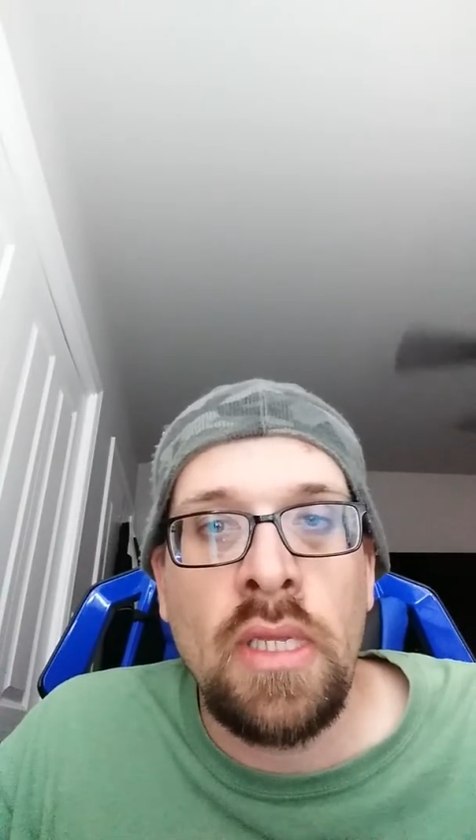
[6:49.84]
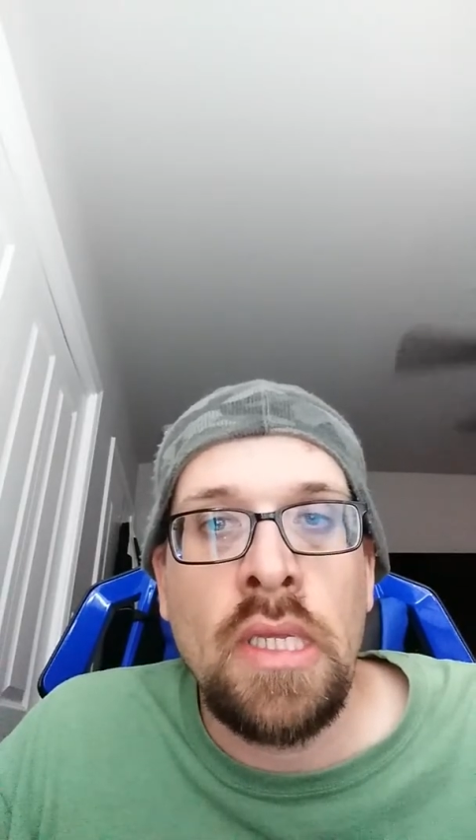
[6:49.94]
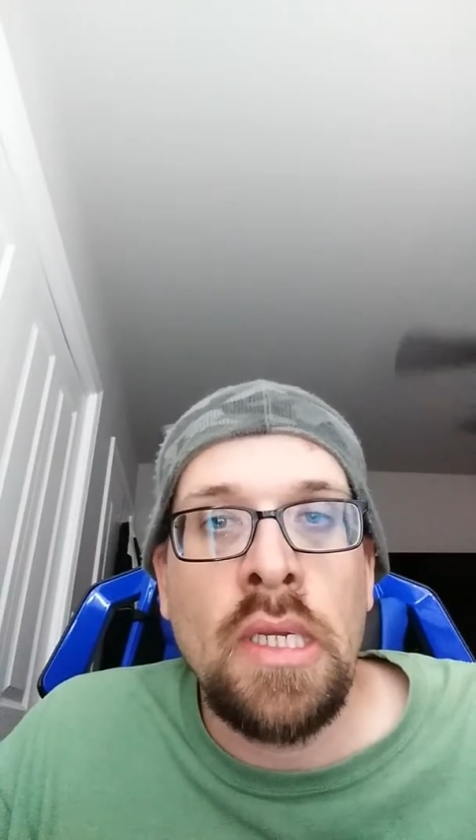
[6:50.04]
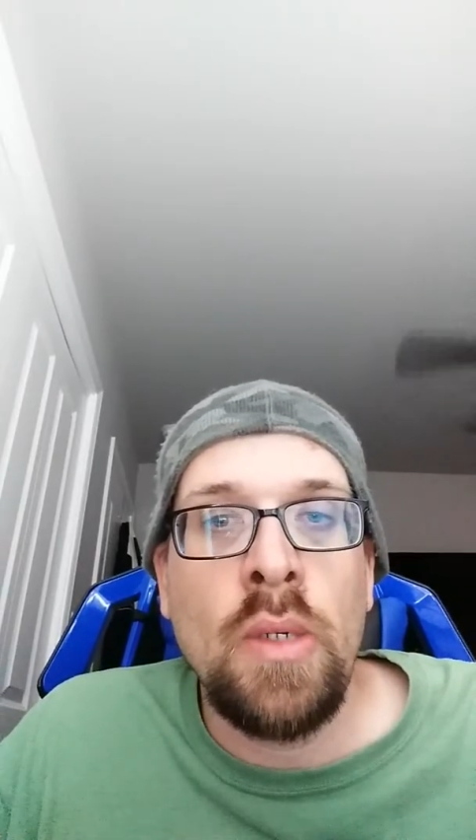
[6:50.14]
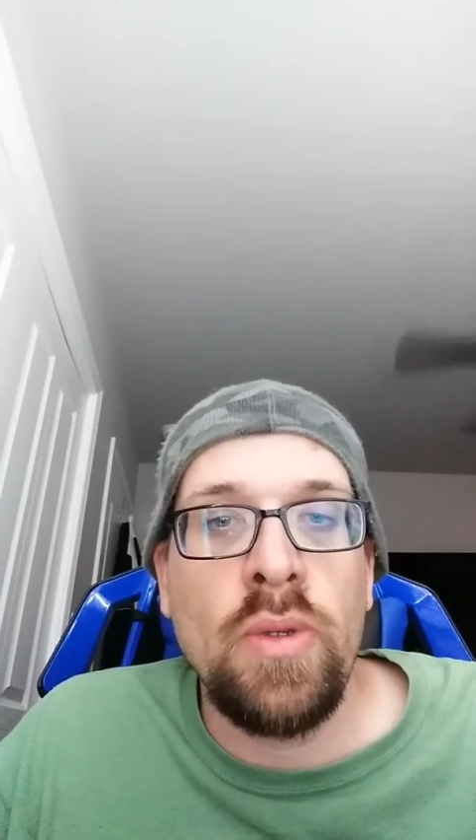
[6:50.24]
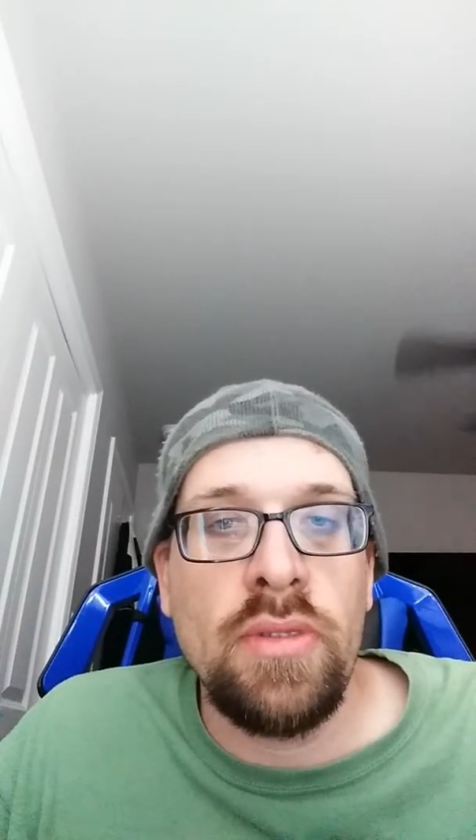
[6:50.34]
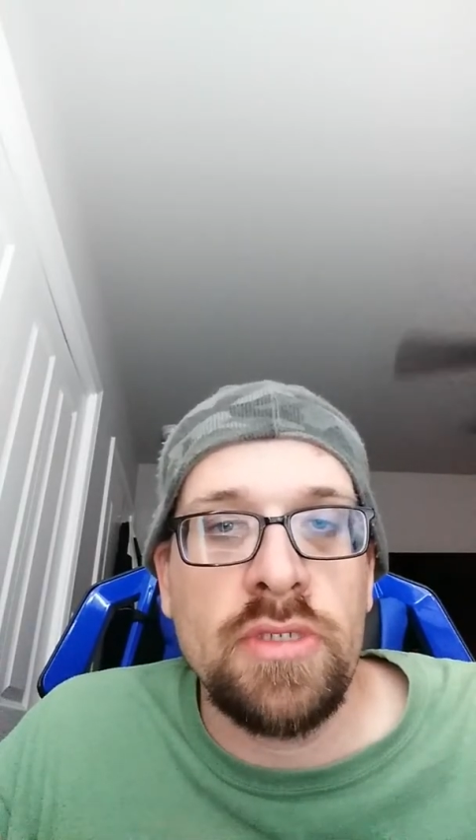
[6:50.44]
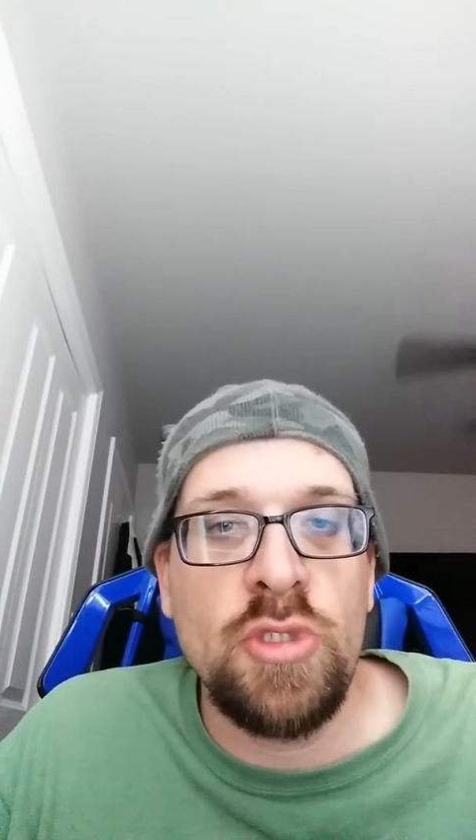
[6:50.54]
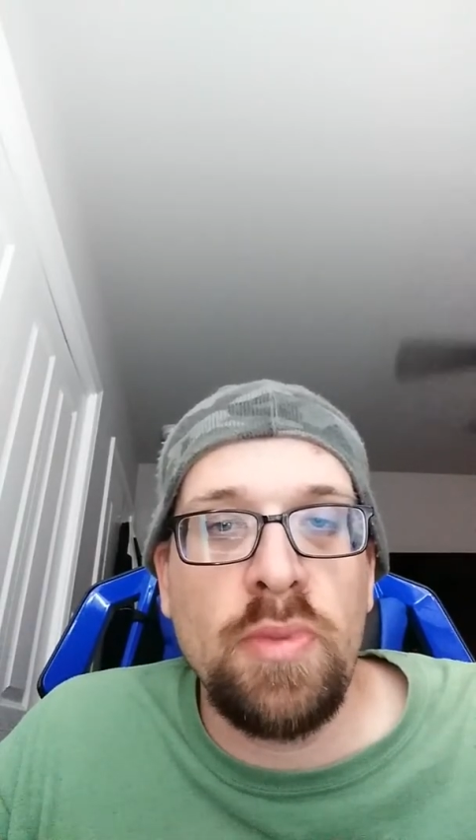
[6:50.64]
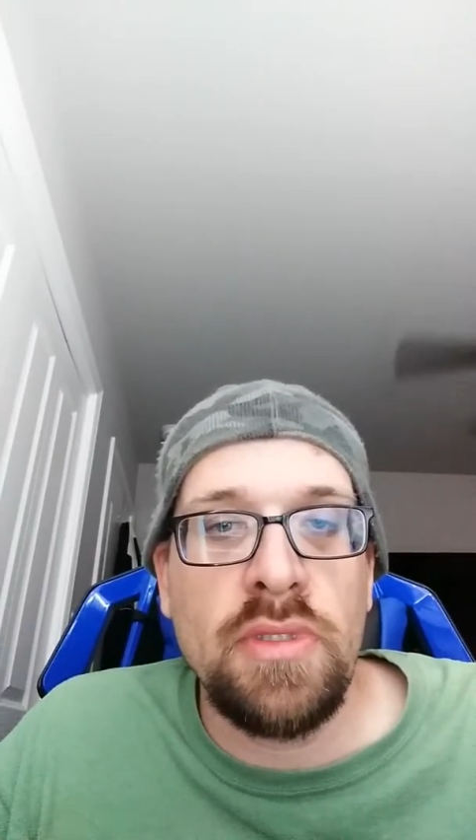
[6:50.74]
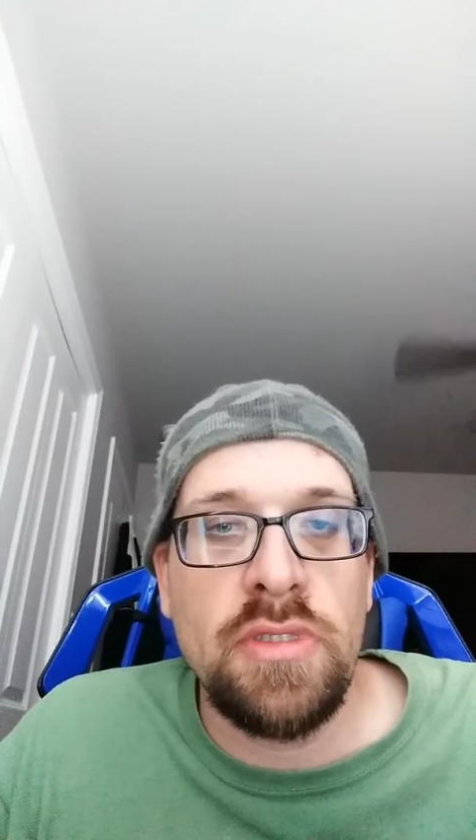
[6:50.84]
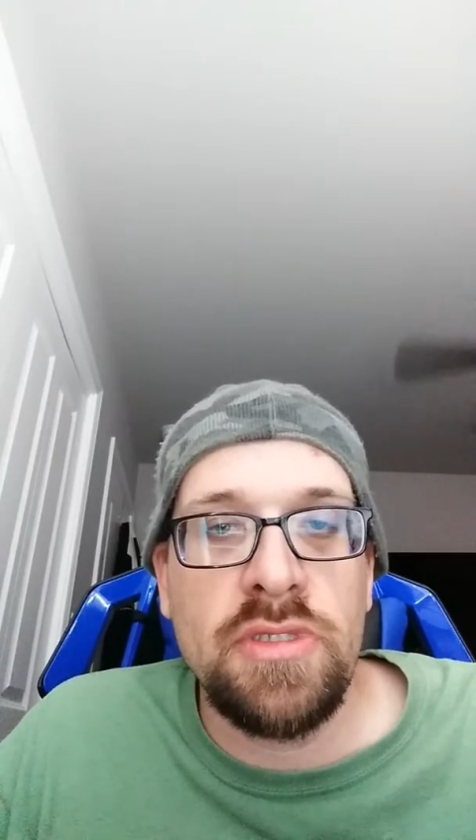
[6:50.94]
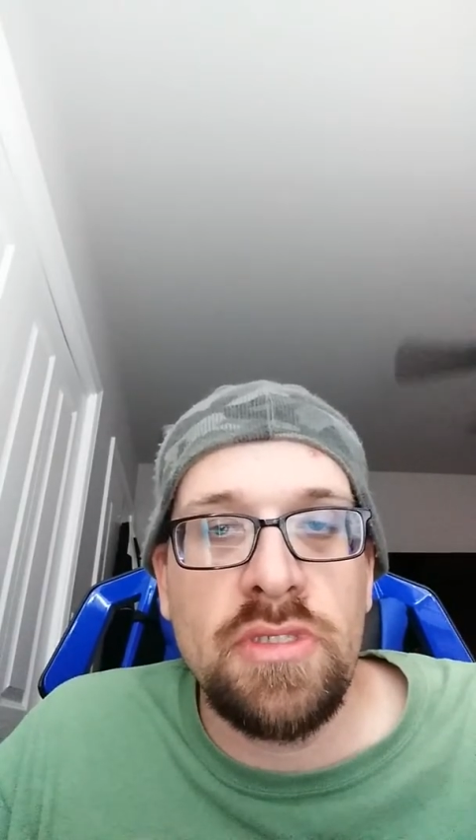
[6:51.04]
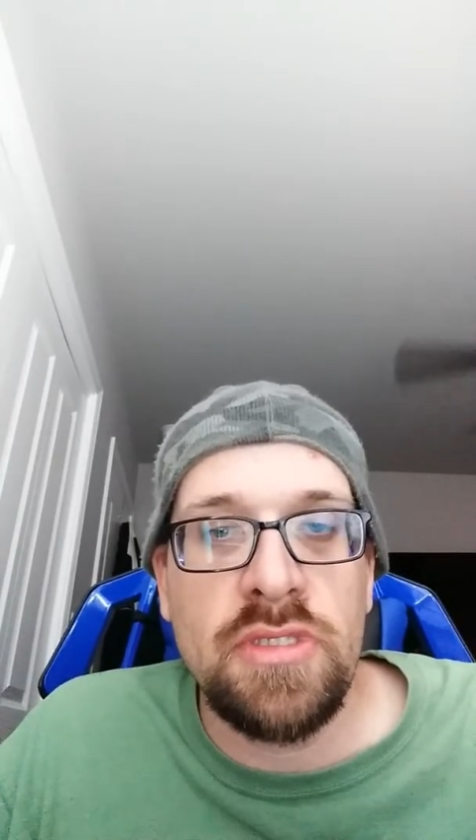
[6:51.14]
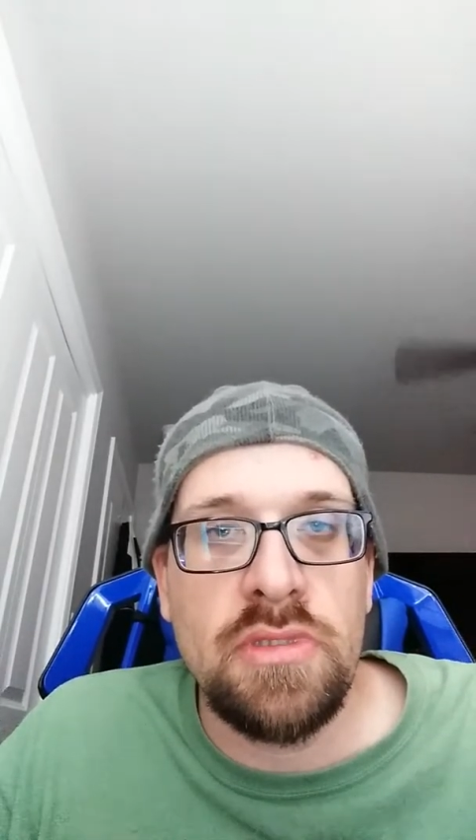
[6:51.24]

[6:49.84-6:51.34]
with their stupid decisions,